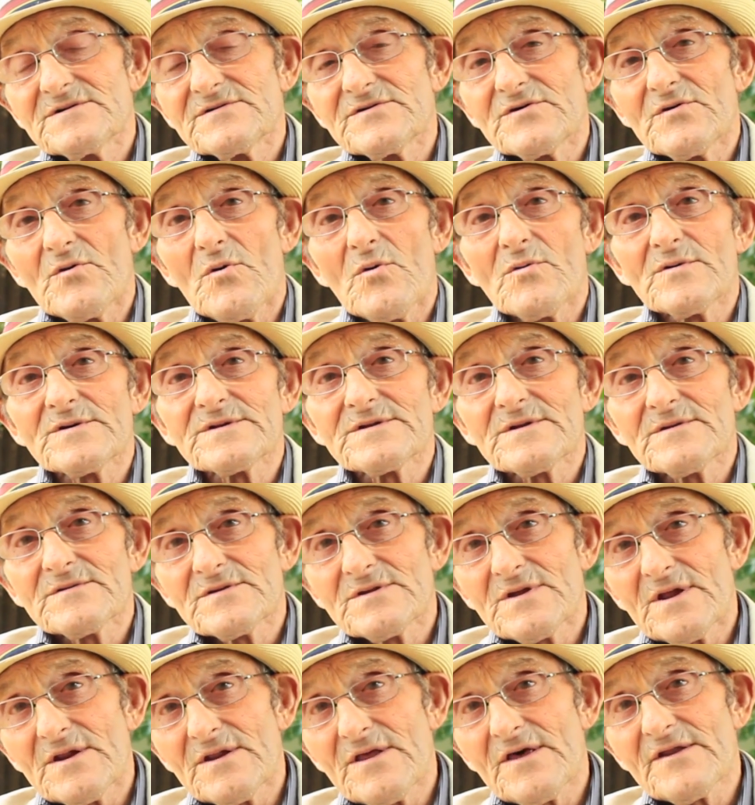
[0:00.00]
you
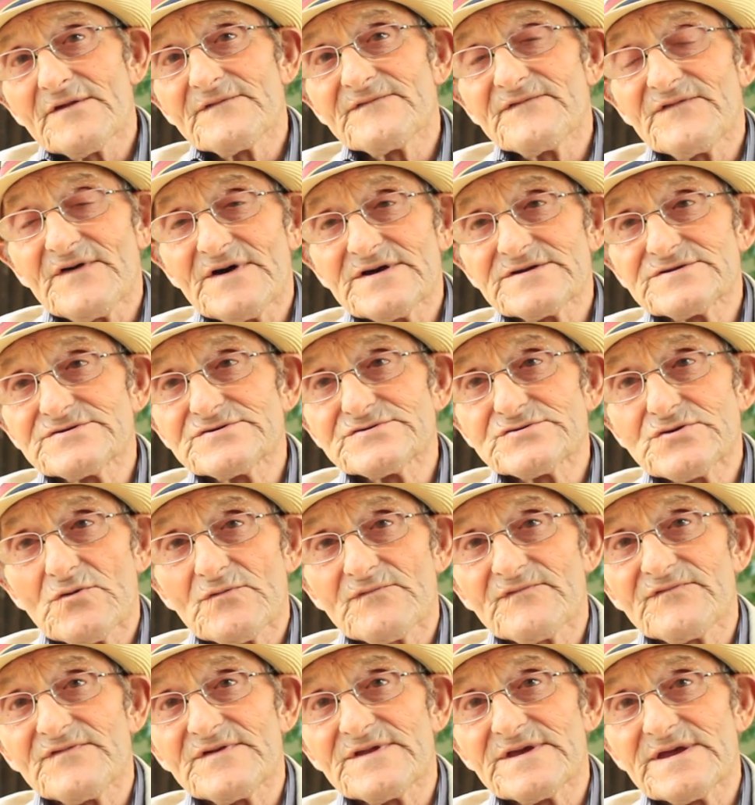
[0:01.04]
a lot of fighters
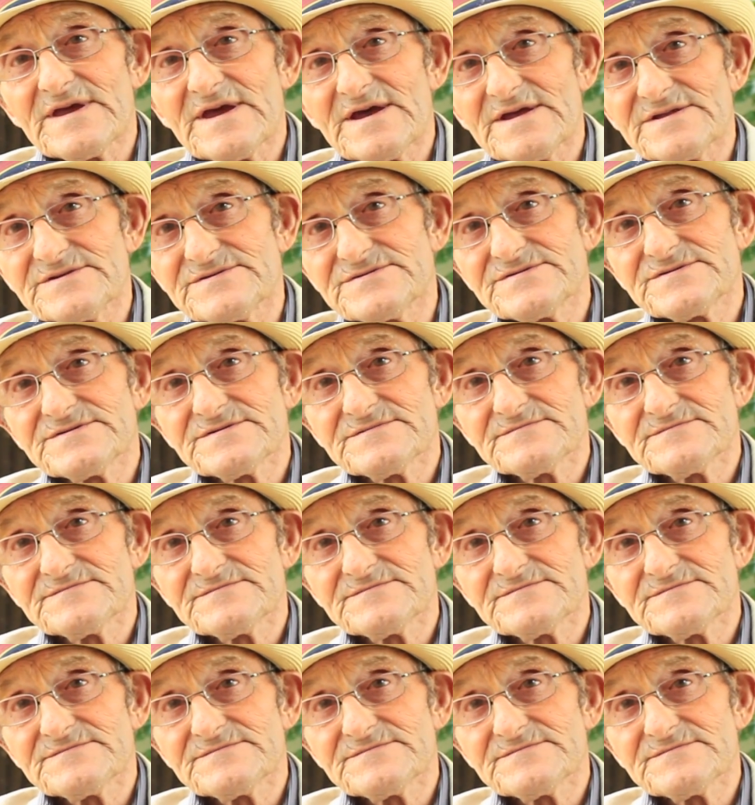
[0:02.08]
look for the edge.